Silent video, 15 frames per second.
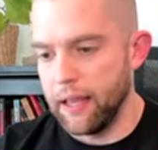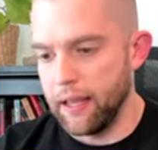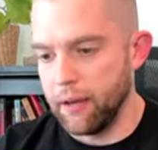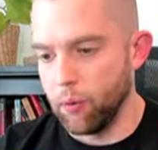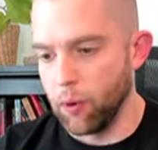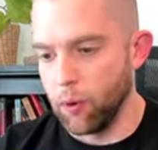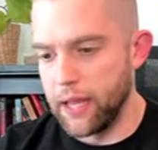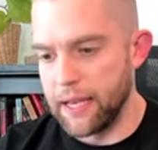
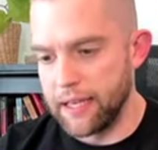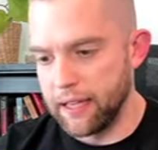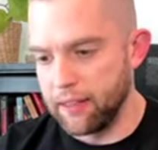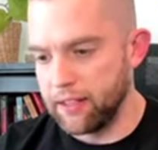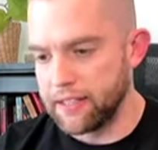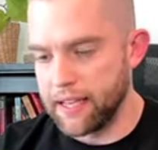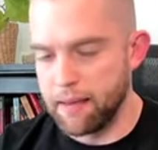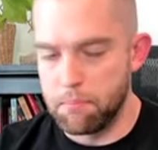when they get
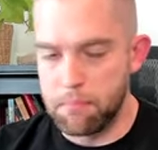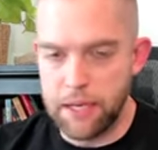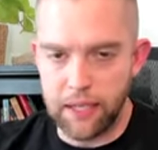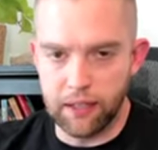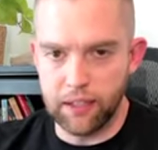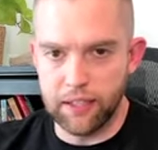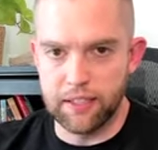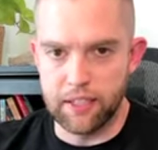these, they
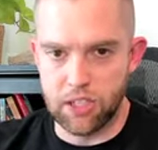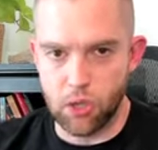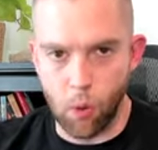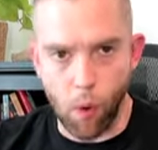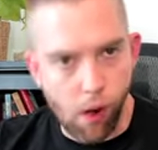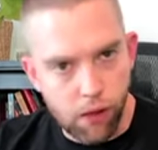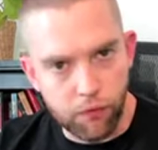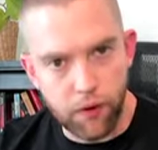immediately
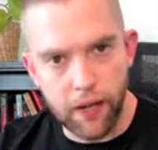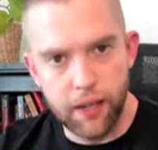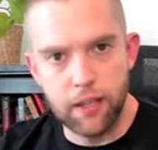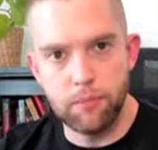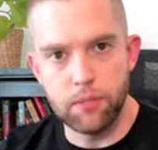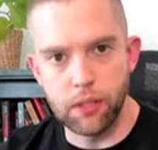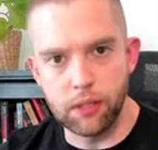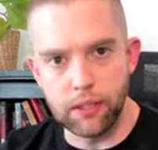disqualify
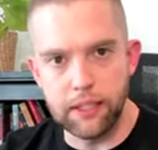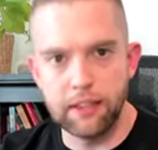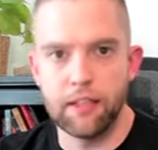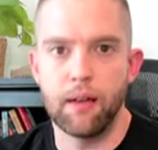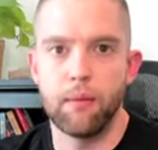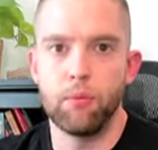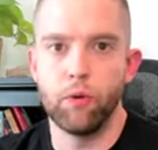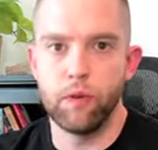them, delete
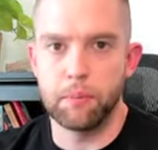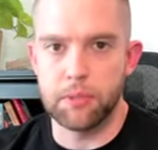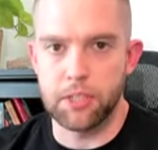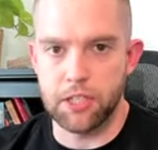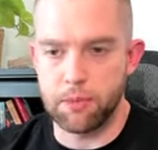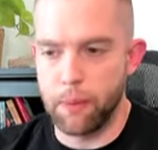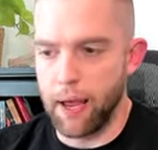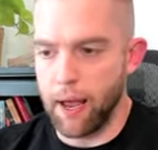them, move them to
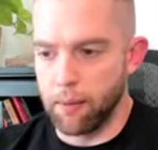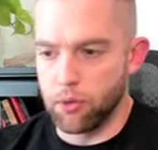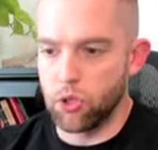spam.